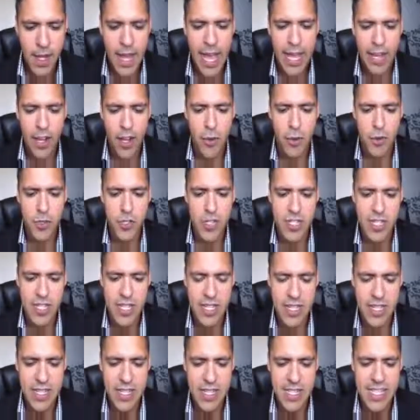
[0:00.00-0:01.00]
And I would just
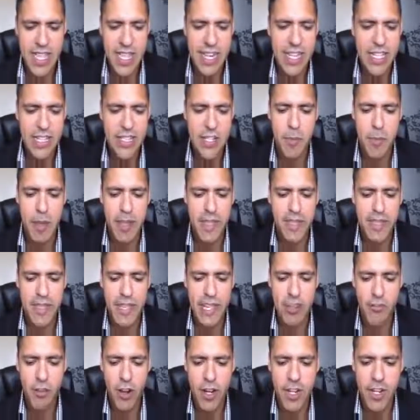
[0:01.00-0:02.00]
set it to
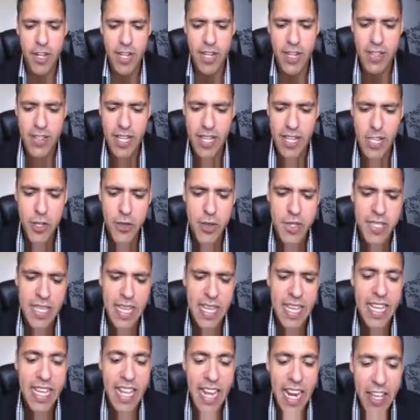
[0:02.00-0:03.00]
basically run
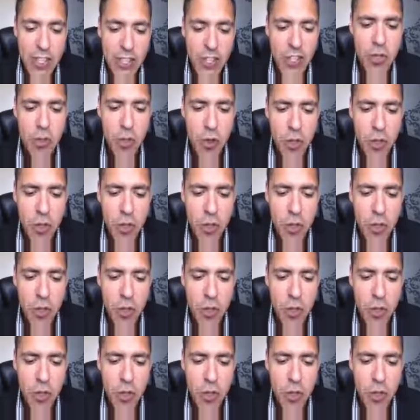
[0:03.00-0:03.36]
continuously, unless you